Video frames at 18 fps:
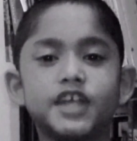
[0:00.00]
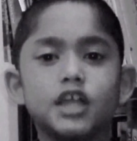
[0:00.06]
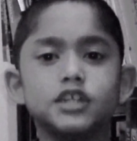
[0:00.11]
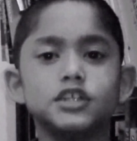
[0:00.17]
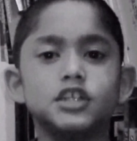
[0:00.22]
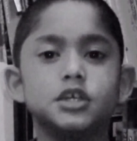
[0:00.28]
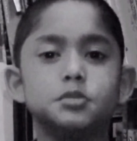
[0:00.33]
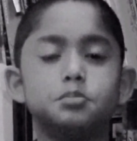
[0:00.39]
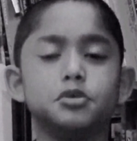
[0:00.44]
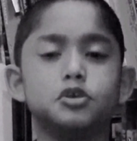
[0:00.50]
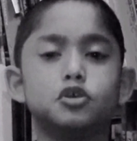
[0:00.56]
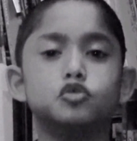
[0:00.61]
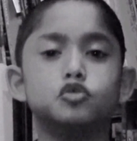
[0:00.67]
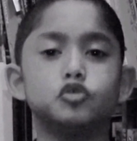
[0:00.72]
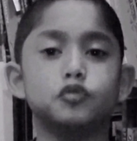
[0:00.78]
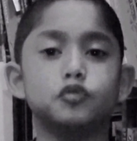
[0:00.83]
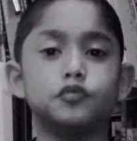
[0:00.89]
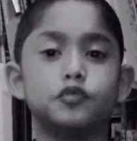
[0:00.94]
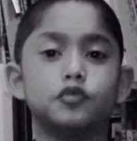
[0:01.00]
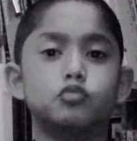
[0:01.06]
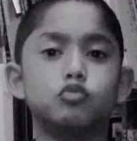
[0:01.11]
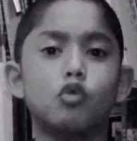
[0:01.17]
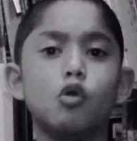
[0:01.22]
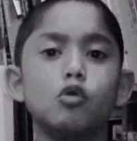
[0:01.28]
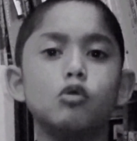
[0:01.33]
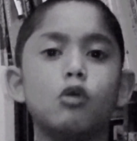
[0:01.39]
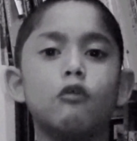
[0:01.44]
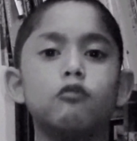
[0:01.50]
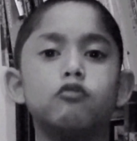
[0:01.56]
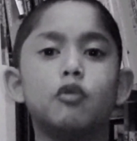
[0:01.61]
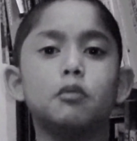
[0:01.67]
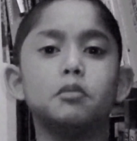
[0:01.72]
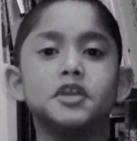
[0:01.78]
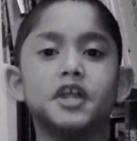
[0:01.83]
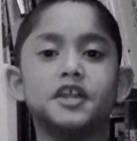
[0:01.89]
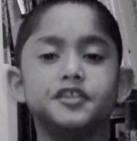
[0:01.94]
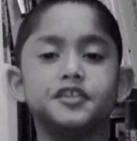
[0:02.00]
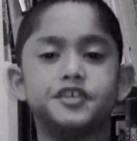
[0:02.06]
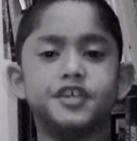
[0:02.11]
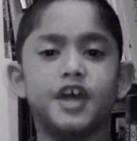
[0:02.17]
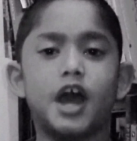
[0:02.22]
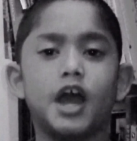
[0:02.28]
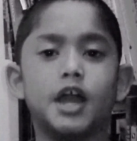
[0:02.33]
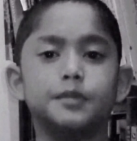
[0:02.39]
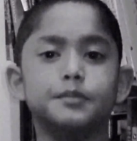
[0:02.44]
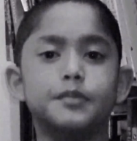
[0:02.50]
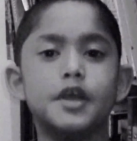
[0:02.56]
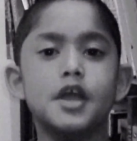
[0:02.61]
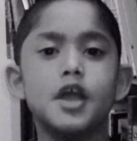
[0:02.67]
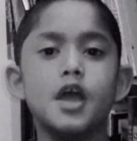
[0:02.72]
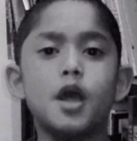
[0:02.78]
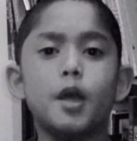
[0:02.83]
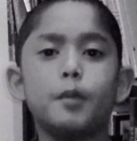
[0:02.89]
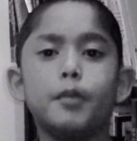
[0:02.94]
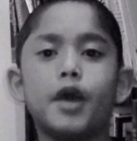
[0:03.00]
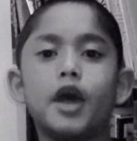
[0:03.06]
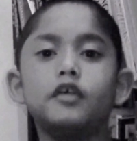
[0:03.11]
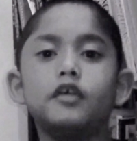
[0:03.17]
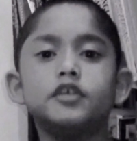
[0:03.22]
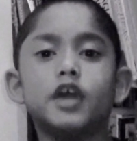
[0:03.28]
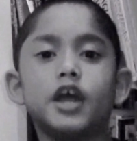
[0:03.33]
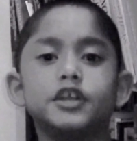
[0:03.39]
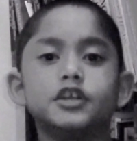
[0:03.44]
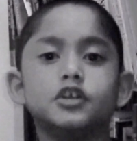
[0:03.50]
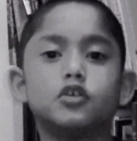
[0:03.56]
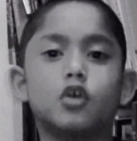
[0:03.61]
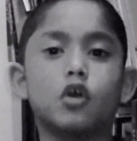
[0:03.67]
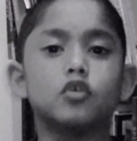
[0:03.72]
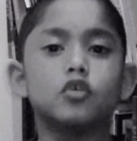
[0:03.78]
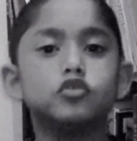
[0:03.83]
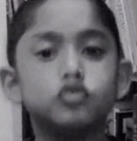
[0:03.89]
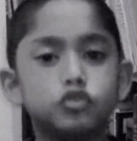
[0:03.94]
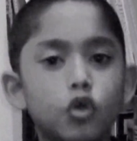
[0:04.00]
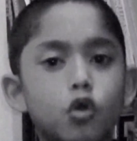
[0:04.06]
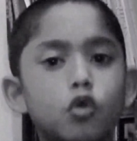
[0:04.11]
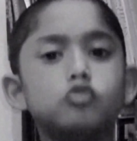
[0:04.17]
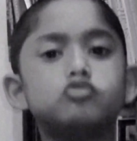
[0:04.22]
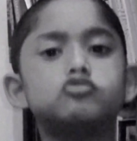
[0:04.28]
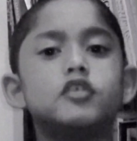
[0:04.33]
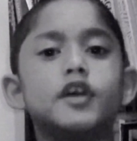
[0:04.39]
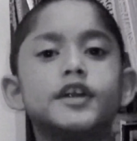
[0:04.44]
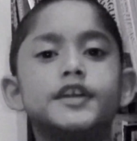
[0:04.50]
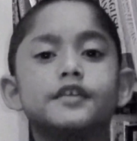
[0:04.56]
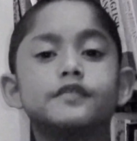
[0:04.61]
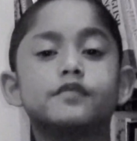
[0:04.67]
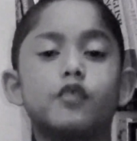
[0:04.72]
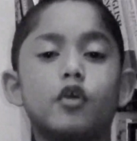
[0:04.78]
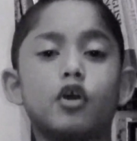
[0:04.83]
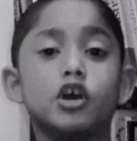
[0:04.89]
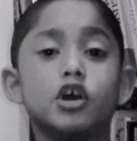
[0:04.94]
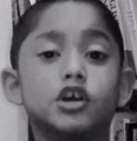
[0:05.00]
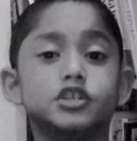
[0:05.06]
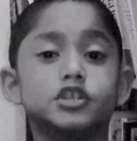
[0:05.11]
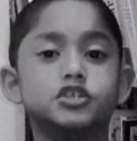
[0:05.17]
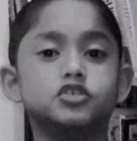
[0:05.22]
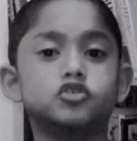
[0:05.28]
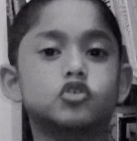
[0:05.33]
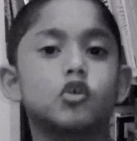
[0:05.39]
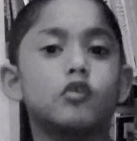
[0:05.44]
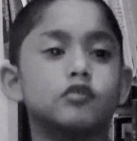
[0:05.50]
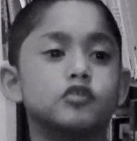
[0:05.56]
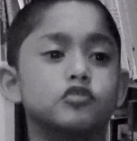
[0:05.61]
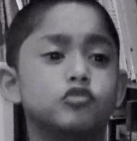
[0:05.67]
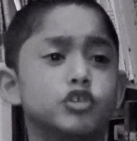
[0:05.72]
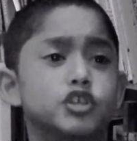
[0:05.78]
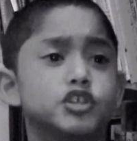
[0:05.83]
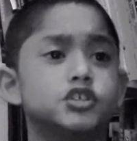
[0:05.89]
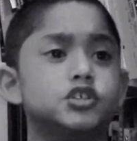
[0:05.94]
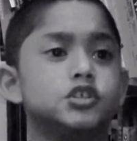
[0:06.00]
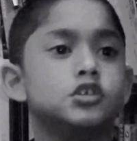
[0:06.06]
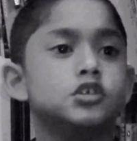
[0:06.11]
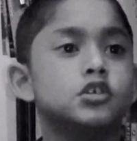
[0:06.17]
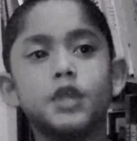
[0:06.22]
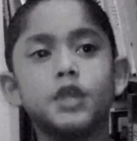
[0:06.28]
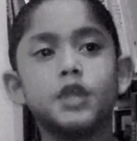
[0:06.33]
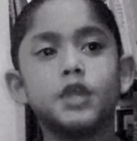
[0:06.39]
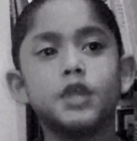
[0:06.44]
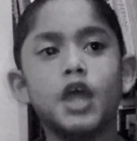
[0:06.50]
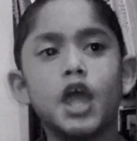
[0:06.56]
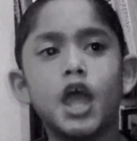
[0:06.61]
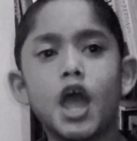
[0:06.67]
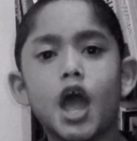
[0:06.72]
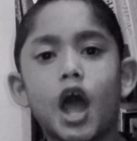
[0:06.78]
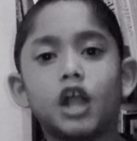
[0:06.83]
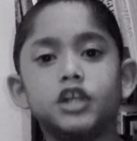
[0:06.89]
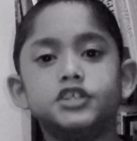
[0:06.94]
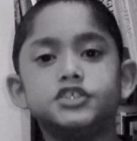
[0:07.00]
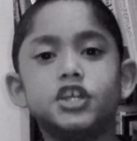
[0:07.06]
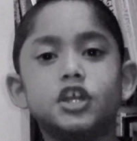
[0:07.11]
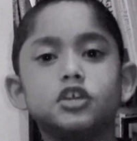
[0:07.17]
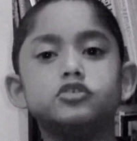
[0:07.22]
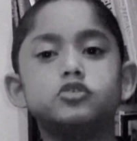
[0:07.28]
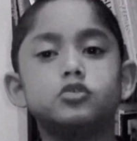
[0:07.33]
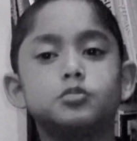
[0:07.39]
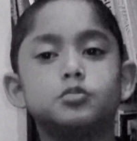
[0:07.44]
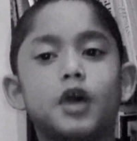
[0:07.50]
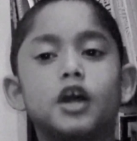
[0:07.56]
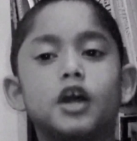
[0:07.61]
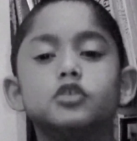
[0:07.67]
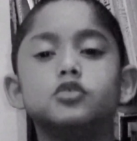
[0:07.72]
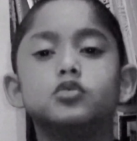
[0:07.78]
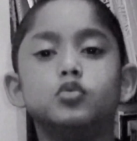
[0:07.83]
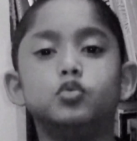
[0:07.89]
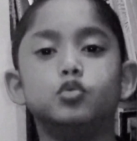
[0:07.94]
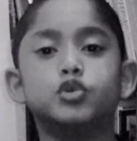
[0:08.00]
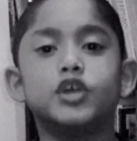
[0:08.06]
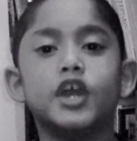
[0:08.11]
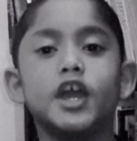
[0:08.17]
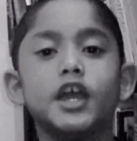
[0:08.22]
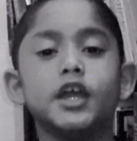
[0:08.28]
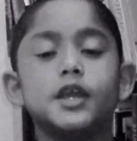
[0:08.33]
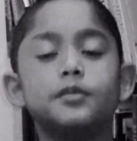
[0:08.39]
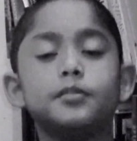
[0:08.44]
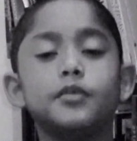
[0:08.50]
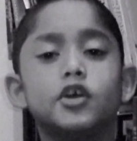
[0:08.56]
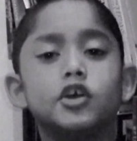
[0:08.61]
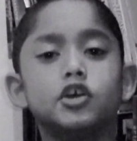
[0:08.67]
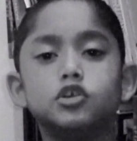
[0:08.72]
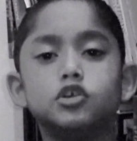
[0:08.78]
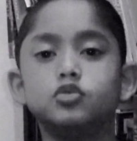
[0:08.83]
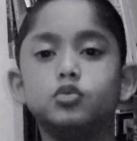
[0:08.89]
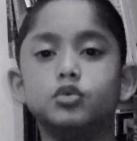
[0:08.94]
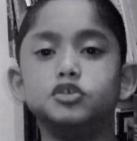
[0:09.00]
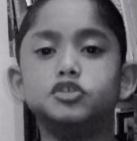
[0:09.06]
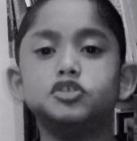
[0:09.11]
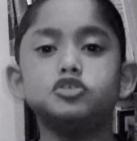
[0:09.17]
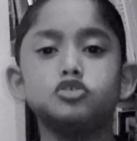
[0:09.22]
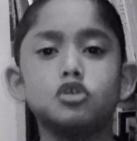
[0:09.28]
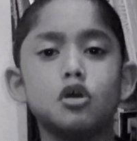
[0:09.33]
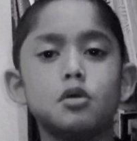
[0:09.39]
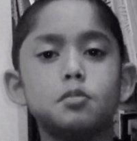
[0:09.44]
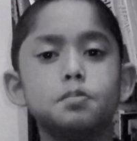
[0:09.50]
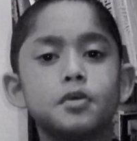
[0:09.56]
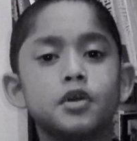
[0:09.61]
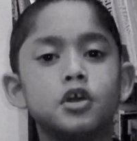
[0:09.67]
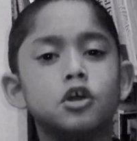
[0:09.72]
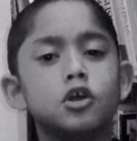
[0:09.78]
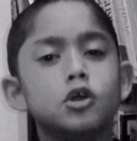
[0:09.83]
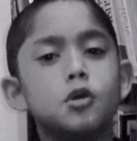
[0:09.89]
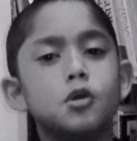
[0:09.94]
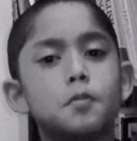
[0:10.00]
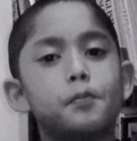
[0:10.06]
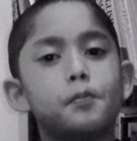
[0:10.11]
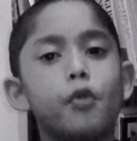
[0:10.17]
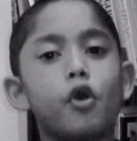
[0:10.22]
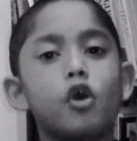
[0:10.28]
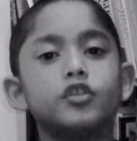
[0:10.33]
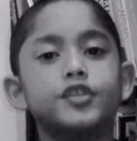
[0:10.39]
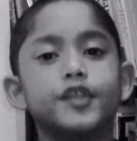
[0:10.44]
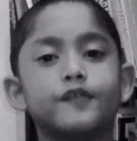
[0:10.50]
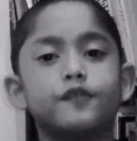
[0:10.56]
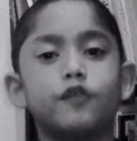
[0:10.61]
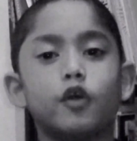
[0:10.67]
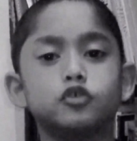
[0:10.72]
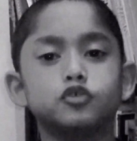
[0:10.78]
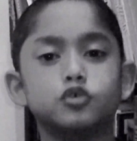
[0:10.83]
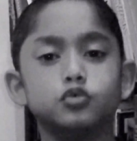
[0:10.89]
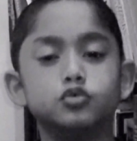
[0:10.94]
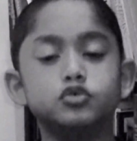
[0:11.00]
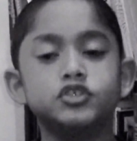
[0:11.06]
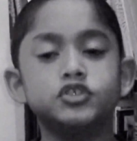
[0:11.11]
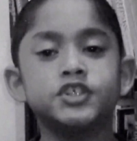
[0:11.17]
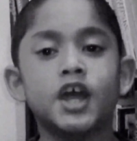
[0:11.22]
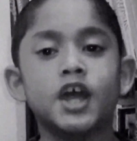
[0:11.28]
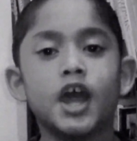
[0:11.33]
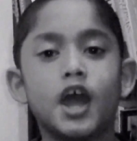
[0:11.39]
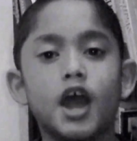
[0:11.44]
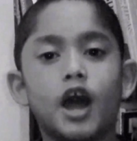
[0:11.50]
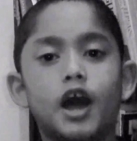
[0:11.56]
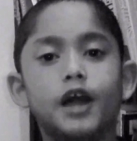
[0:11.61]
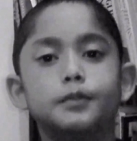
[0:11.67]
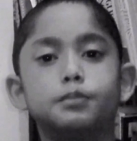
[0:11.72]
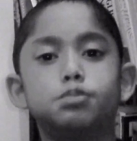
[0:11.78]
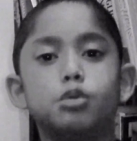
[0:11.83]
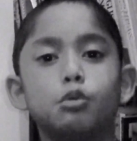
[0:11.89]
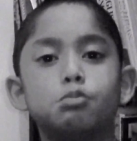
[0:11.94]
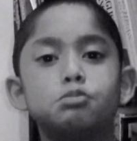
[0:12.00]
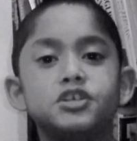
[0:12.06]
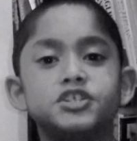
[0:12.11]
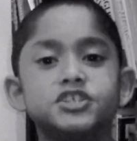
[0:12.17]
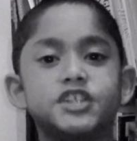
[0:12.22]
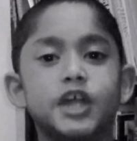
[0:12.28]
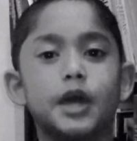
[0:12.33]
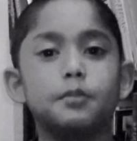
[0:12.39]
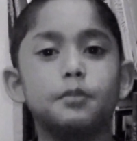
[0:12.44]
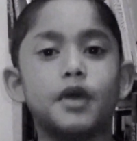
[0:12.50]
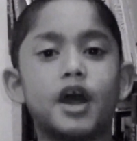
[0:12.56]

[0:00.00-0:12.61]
Sadly, because of the role of women at the time, Mary Anning got no credit for her discoveries. And gentlemen who came to a shop bought the fossils and published